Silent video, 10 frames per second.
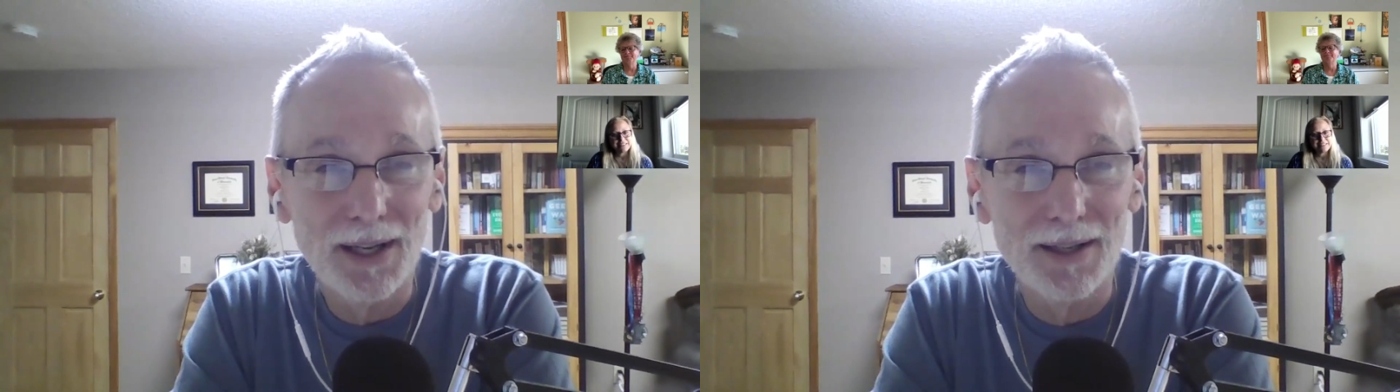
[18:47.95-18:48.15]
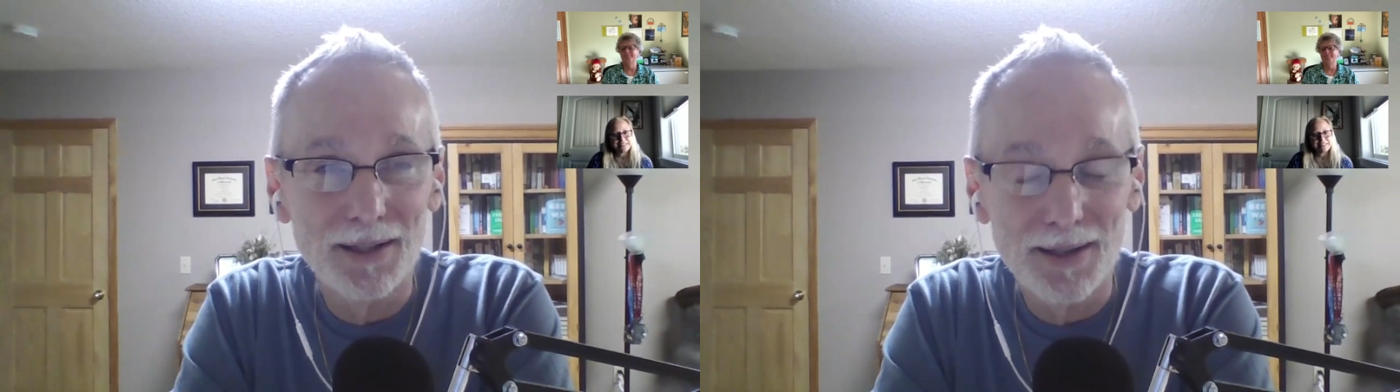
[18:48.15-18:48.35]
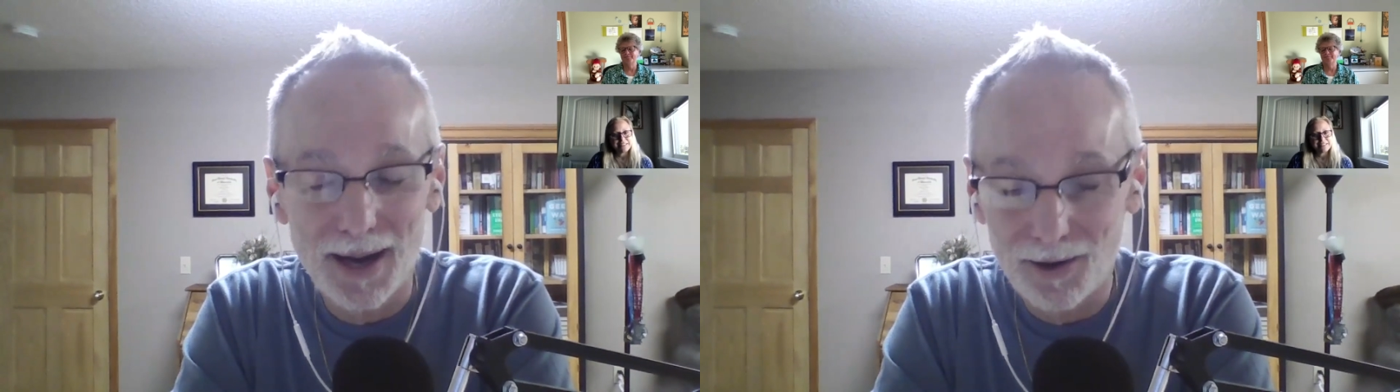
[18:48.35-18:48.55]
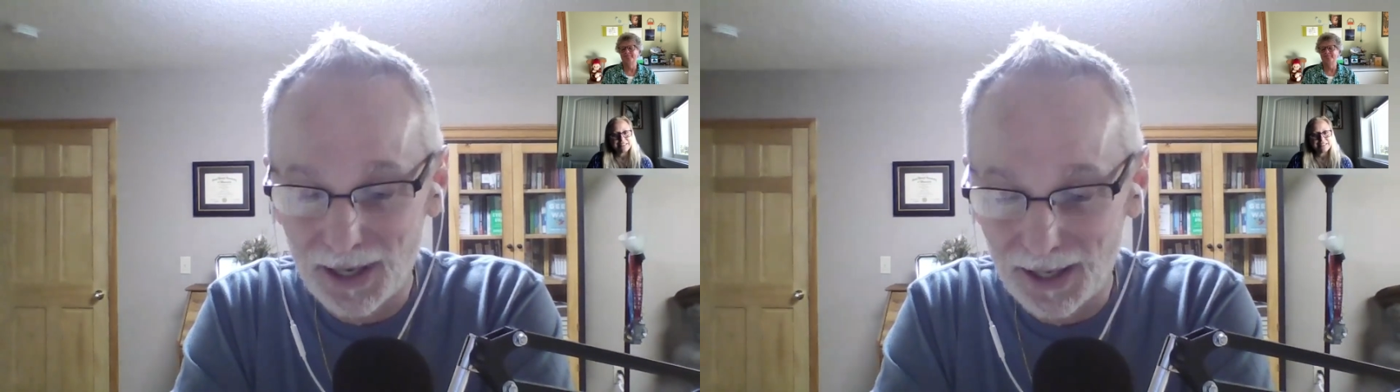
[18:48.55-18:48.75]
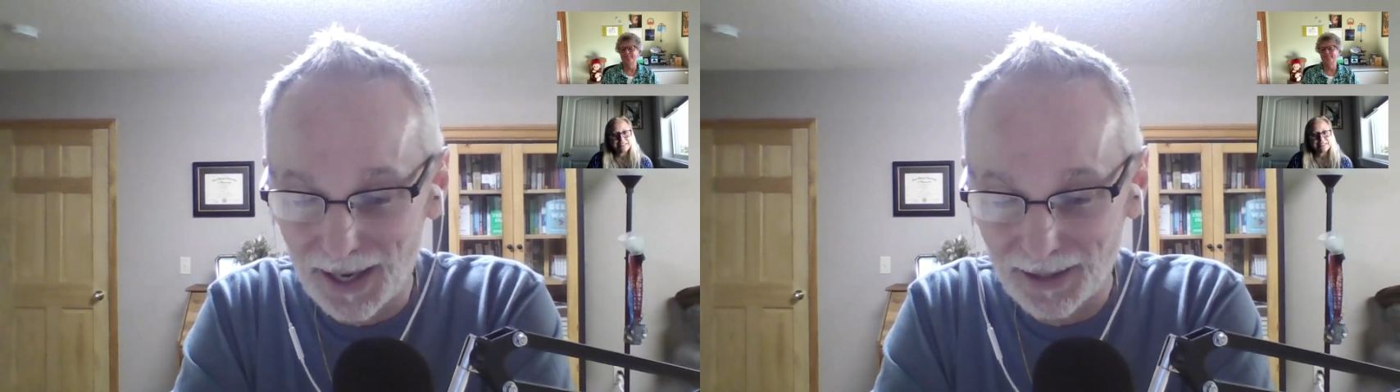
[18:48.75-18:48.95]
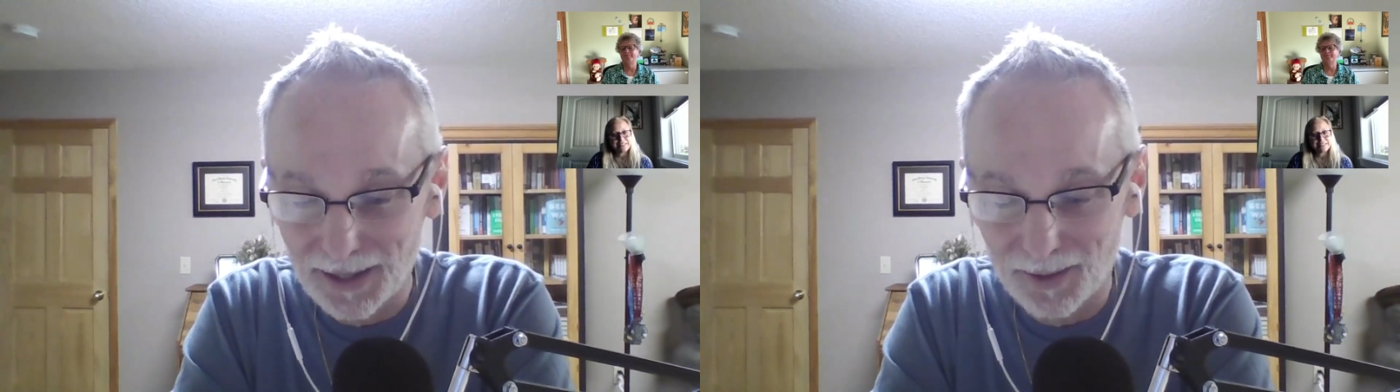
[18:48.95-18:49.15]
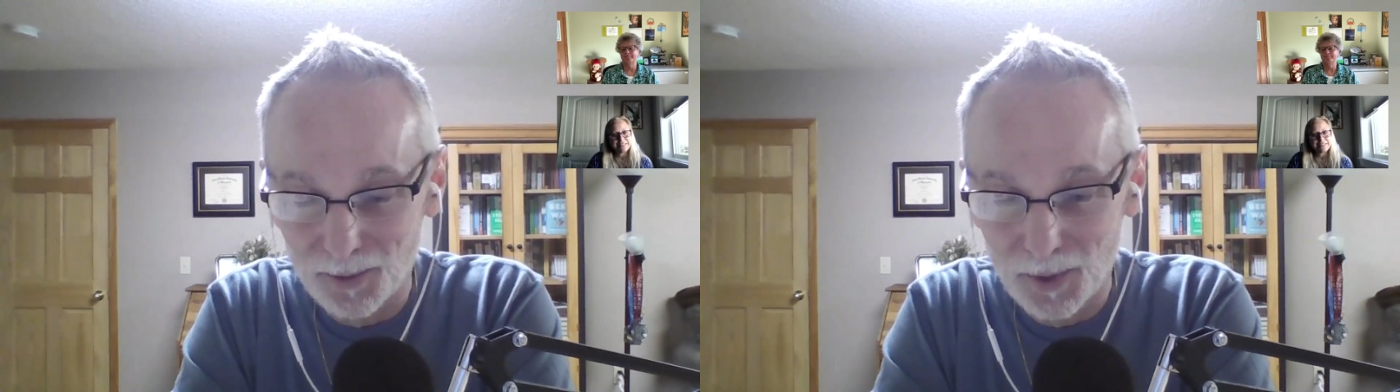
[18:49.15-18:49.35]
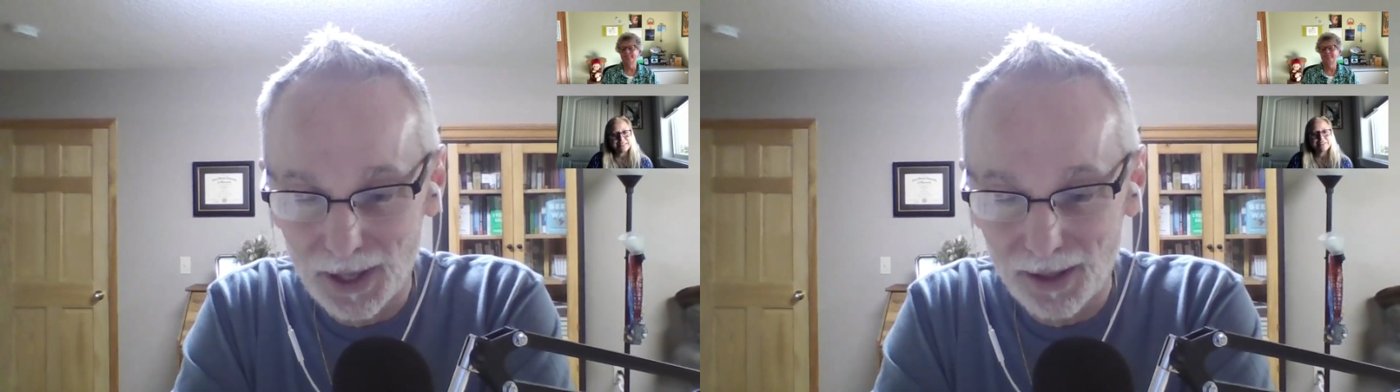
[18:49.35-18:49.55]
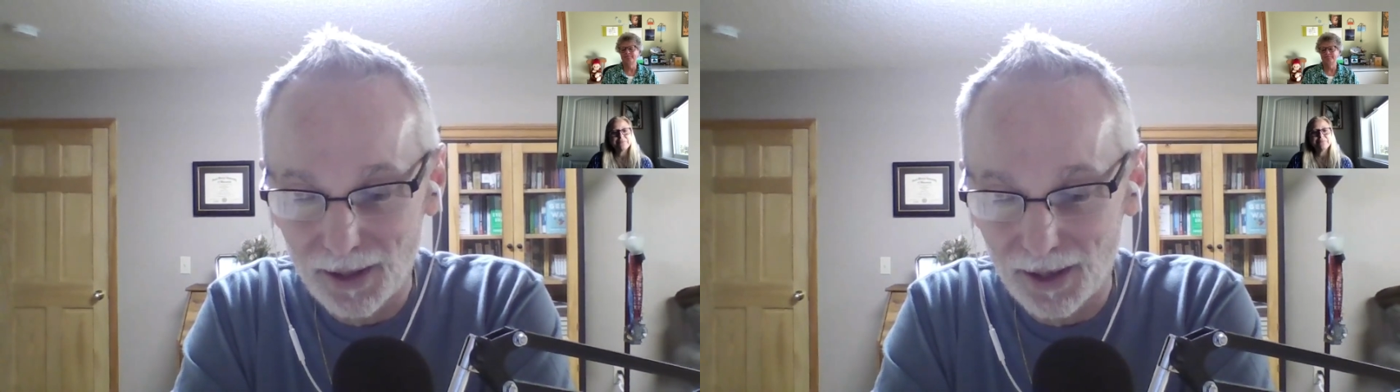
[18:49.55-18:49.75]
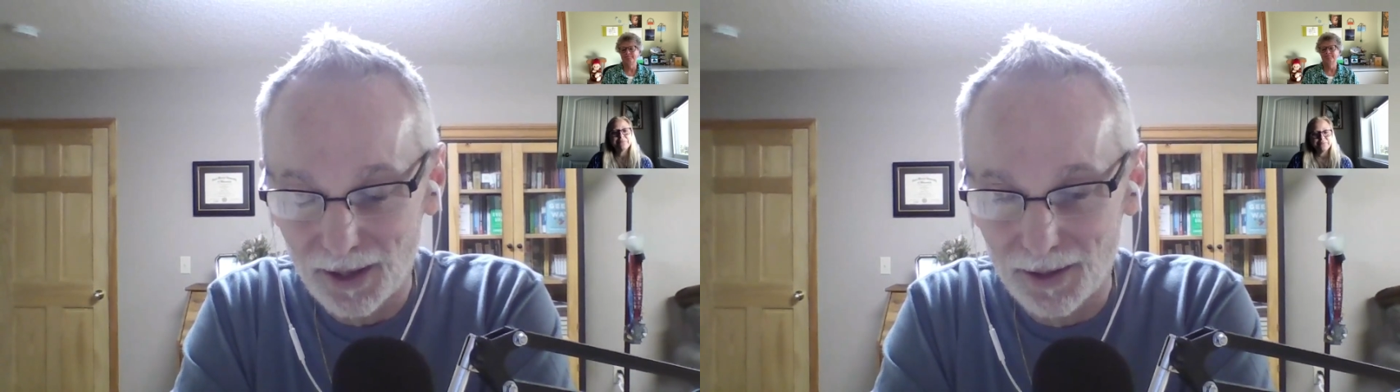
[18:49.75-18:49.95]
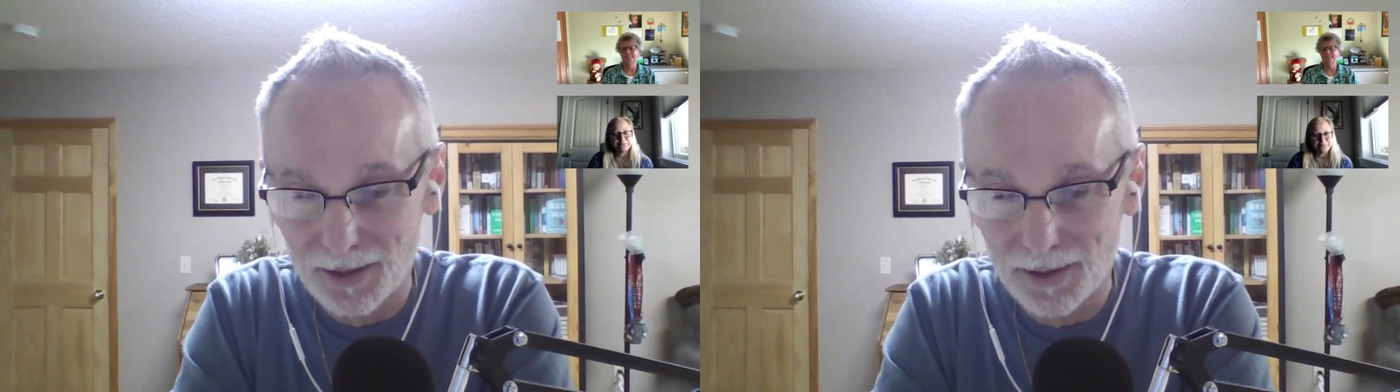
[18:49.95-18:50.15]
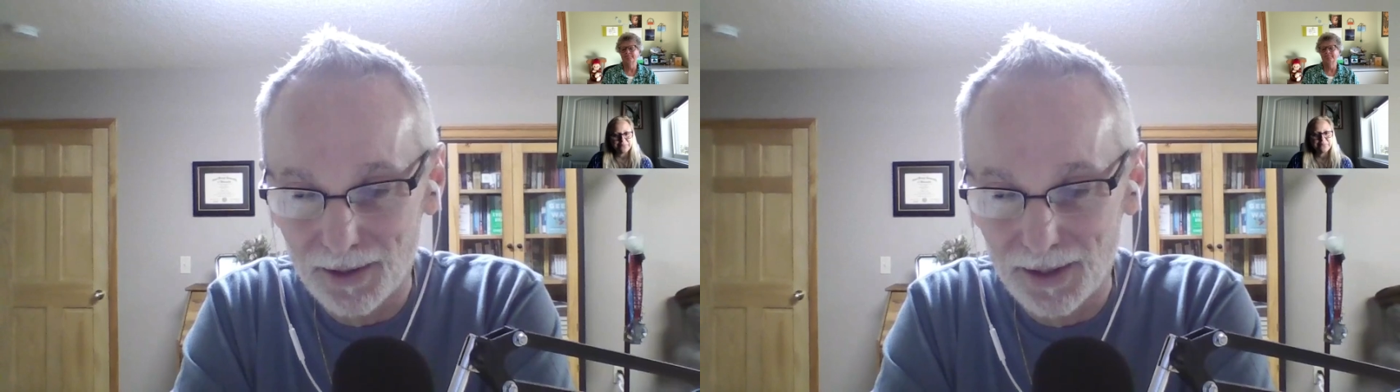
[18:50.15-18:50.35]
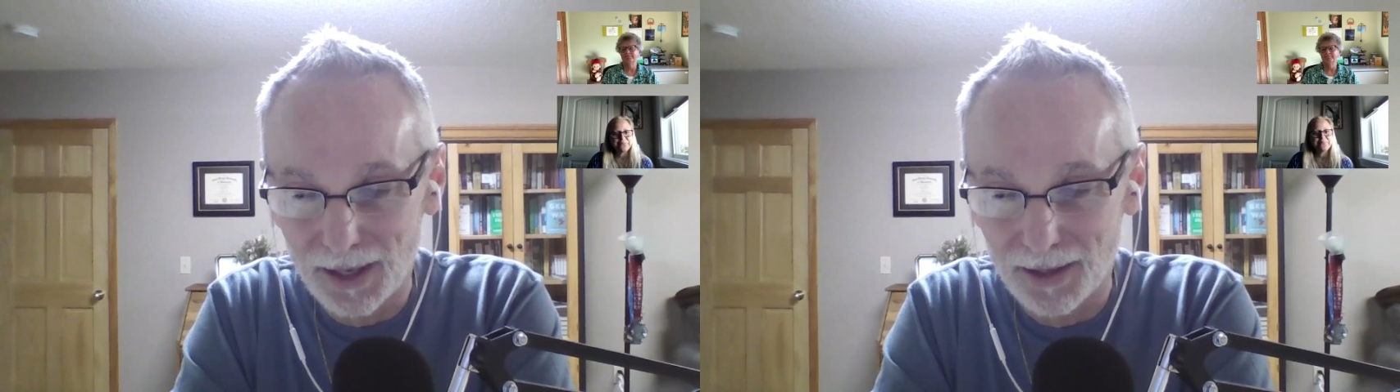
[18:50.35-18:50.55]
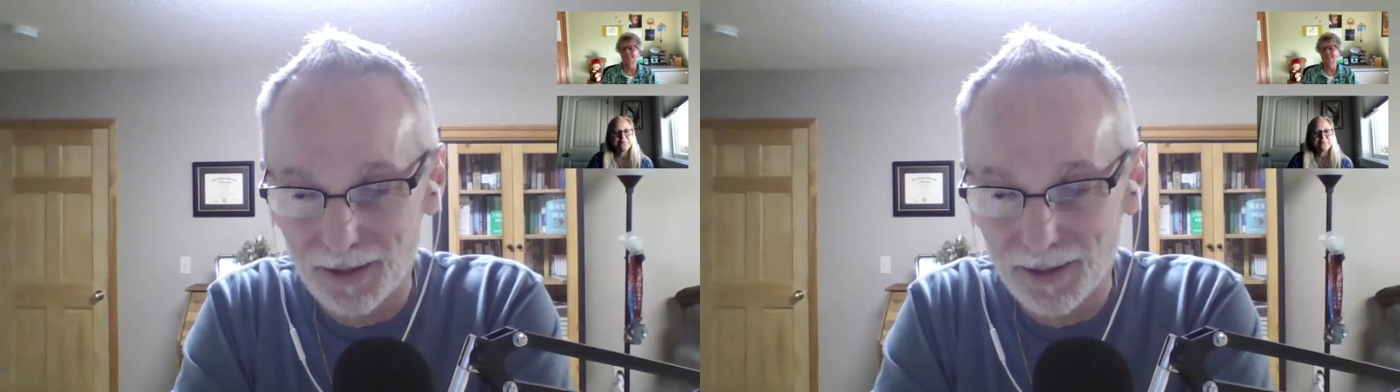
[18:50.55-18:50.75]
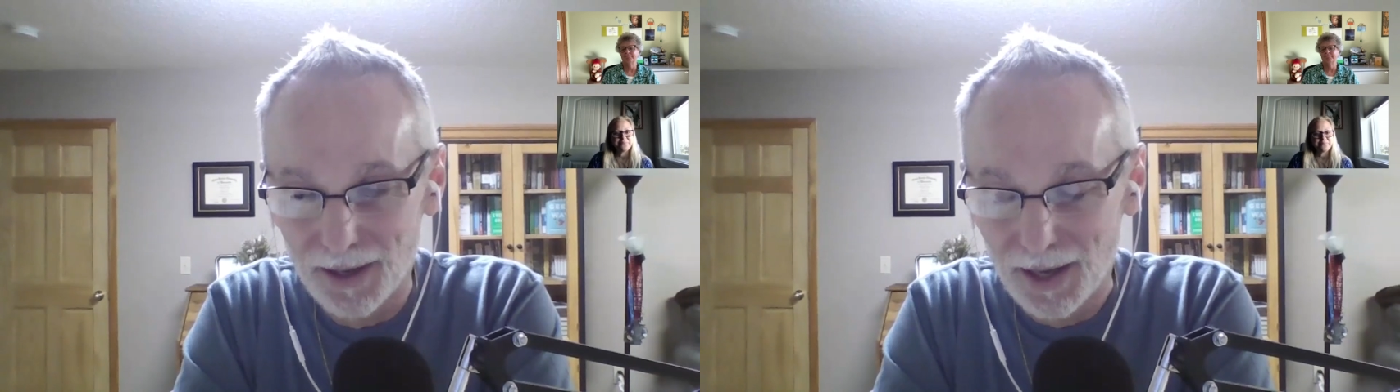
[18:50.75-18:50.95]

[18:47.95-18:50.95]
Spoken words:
and is now connecting with other young